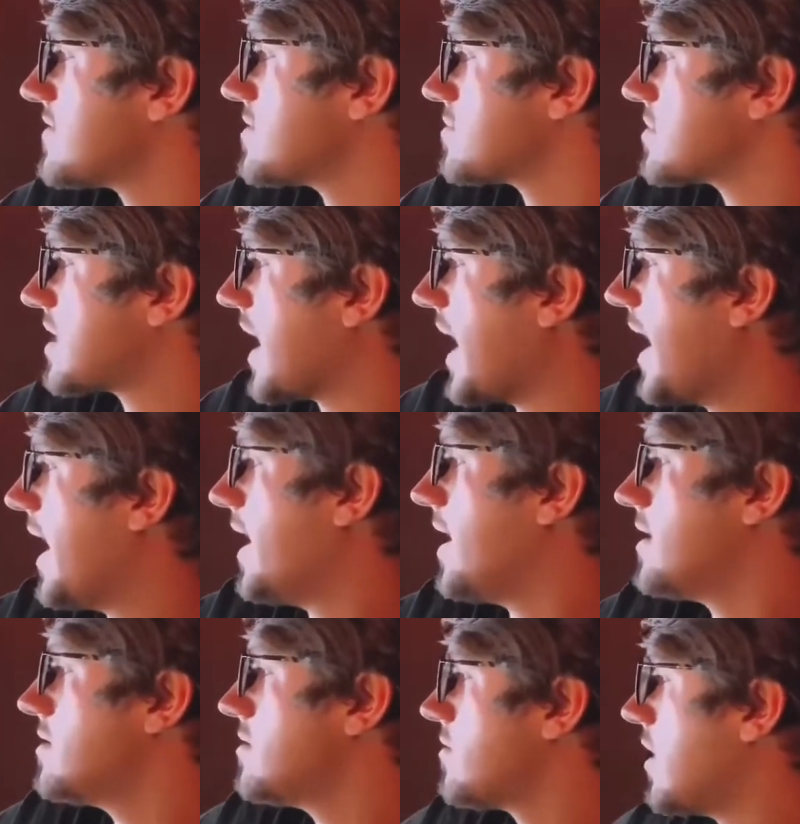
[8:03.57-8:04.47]
some
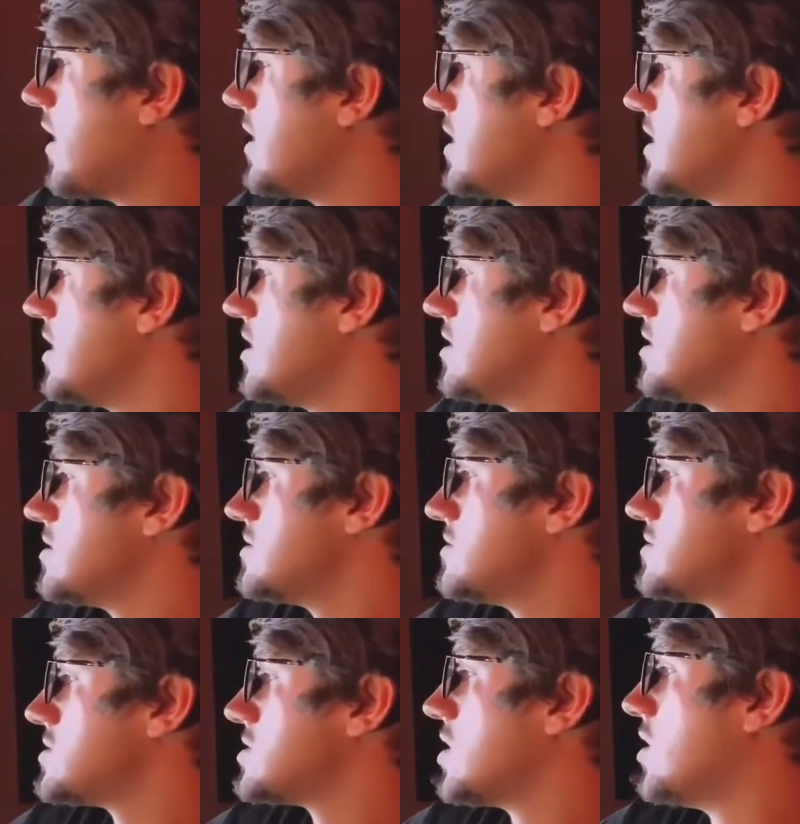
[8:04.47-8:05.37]
CAD right here.
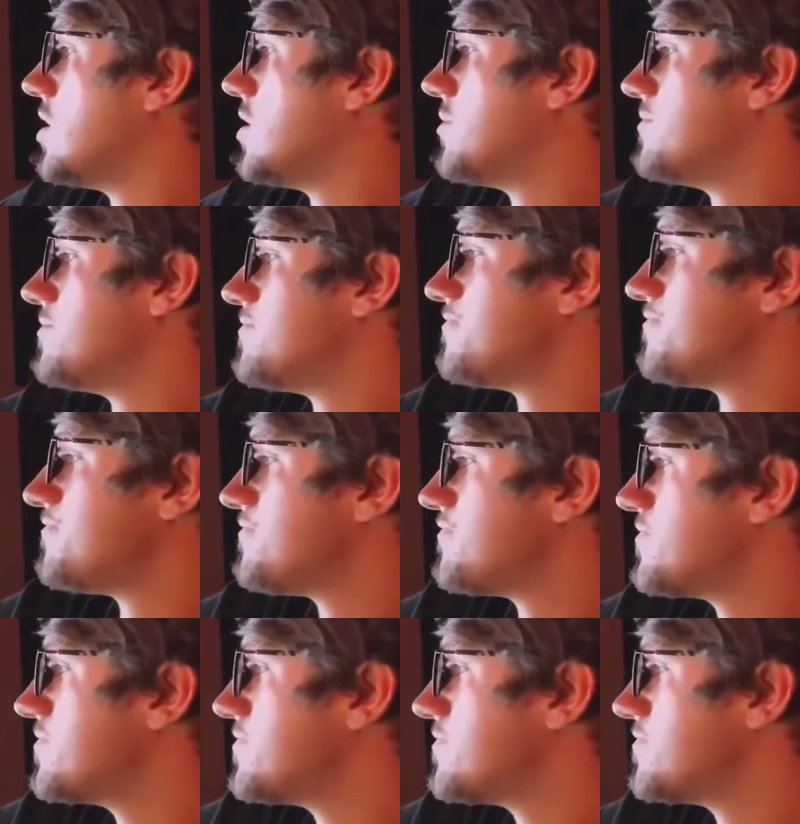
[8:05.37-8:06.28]
So
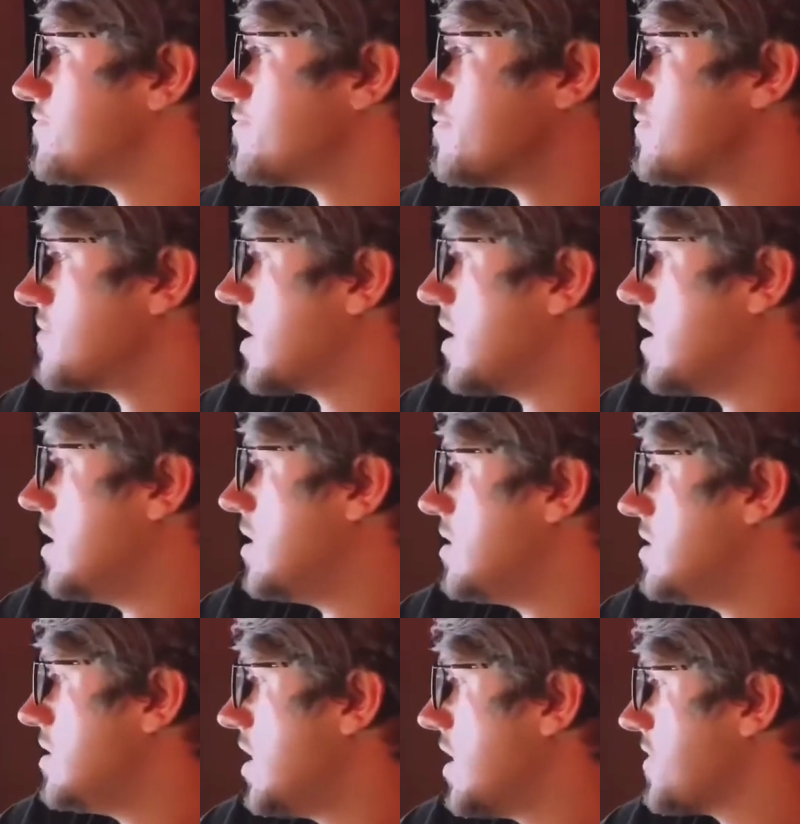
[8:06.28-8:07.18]

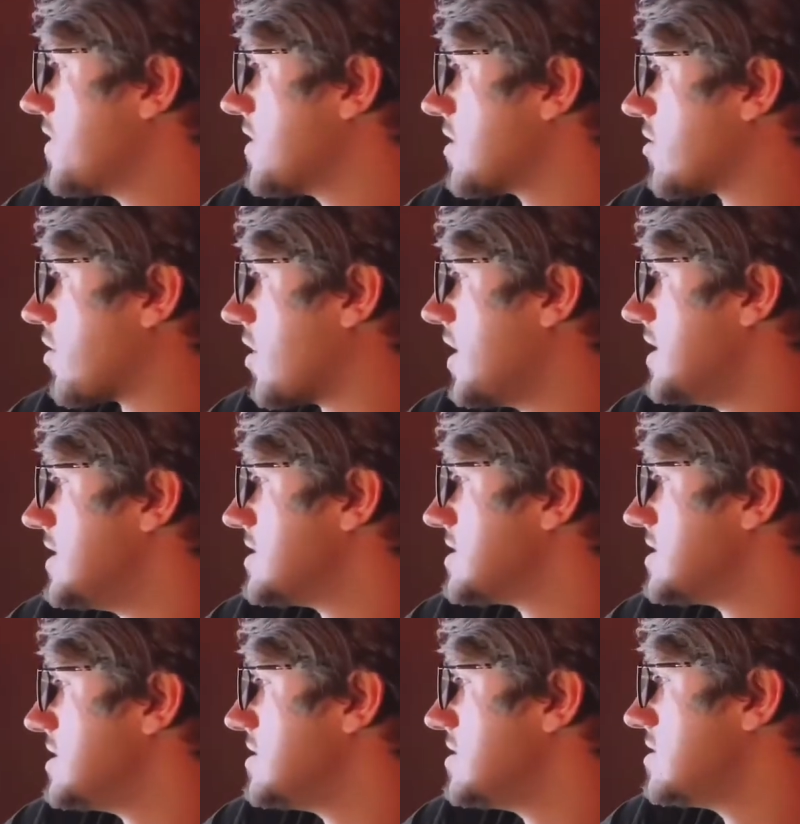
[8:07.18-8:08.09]
nothing
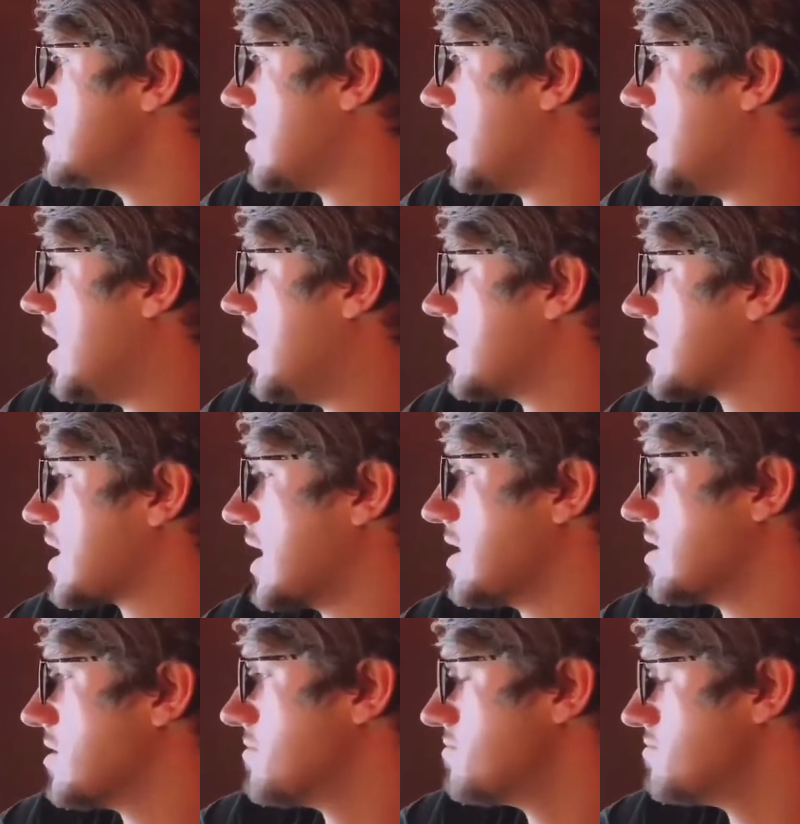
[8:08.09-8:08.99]
crazy, kind
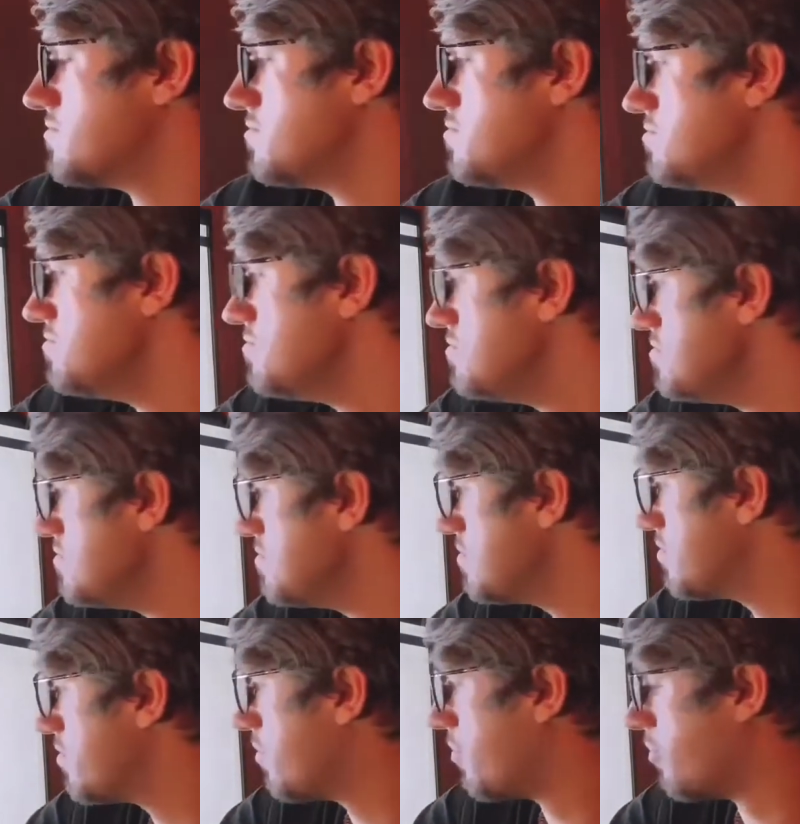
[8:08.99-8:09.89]
of
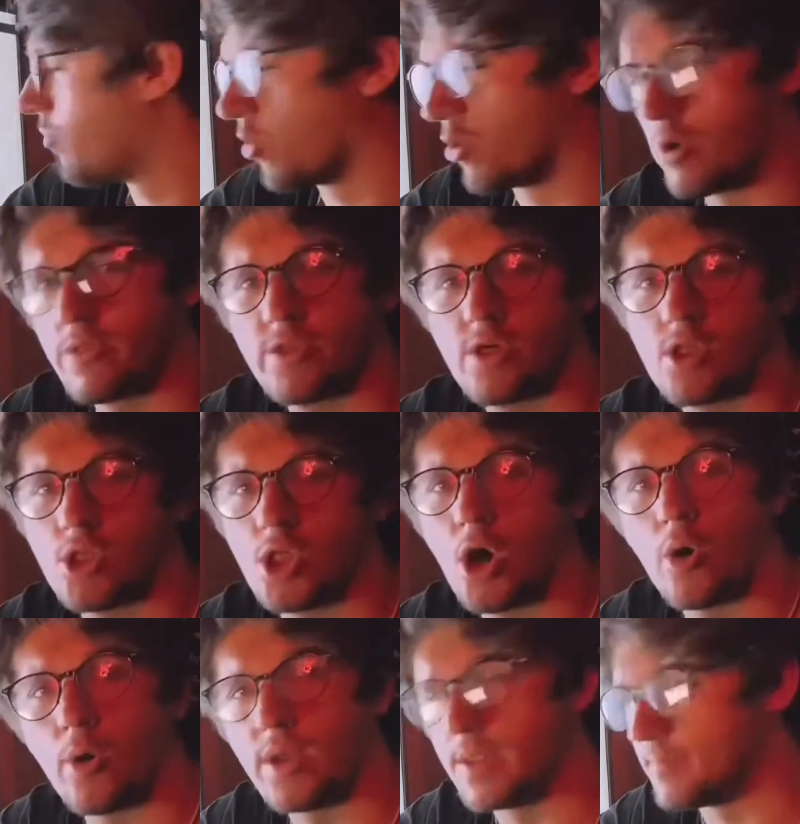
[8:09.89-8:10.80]
more on the
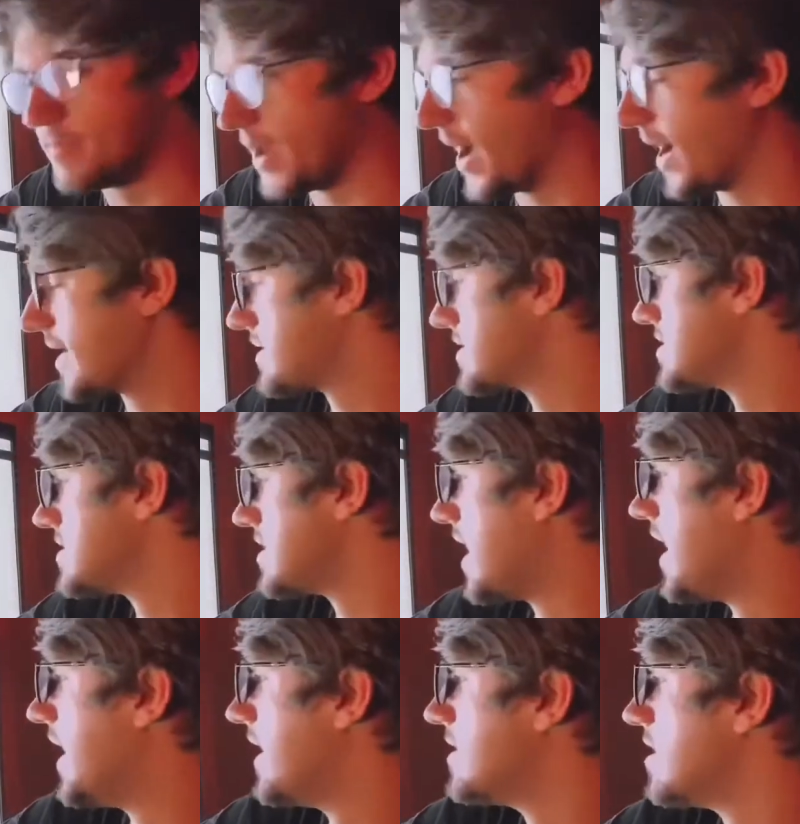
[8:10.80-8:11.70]
low impact
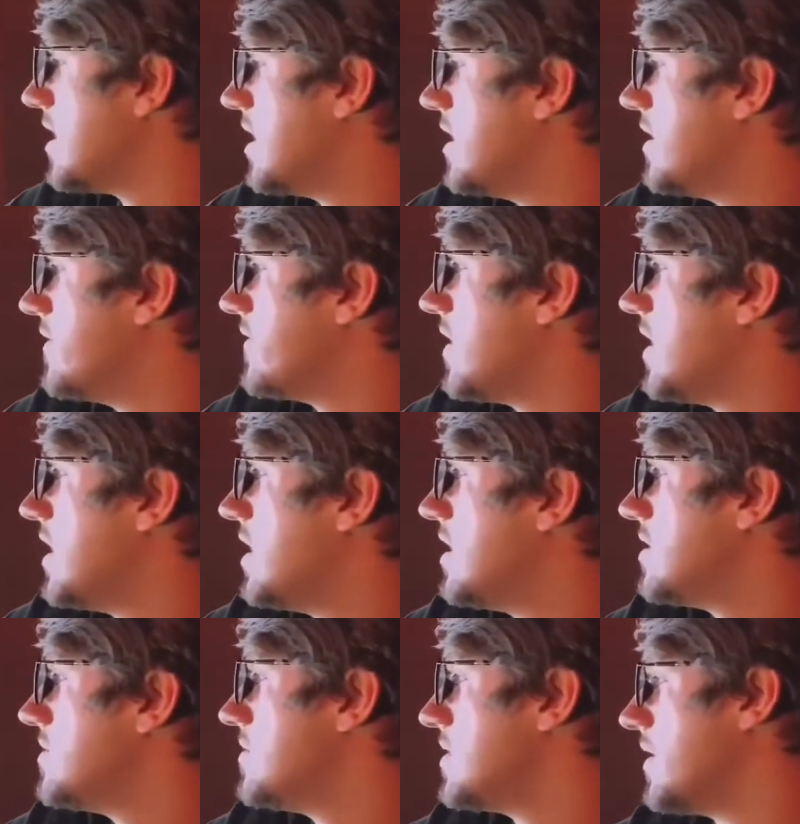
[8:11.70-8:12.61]
side of
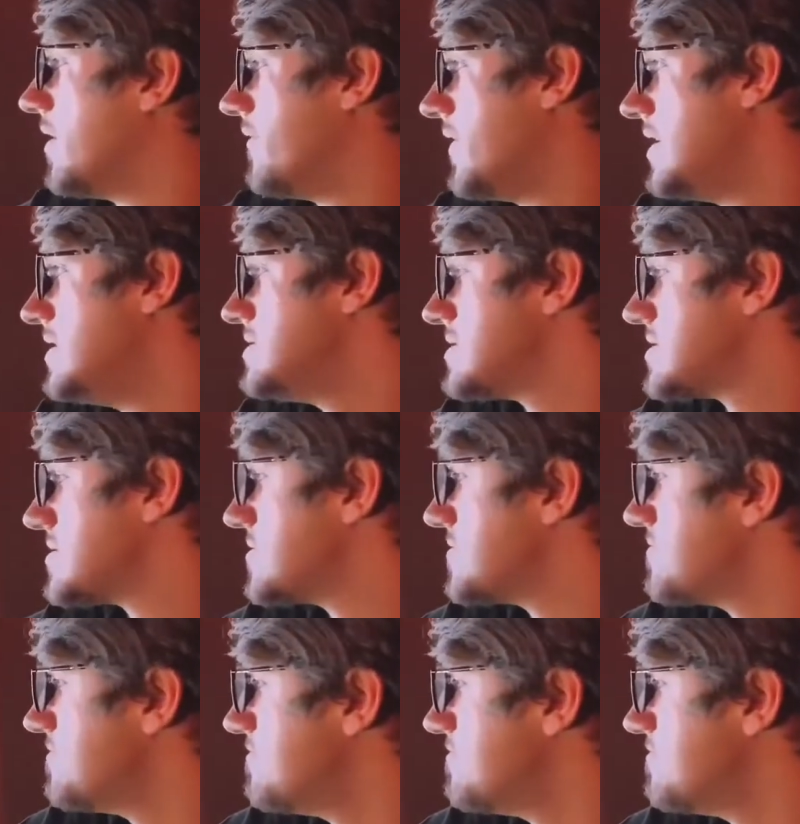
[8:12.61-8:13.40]
events.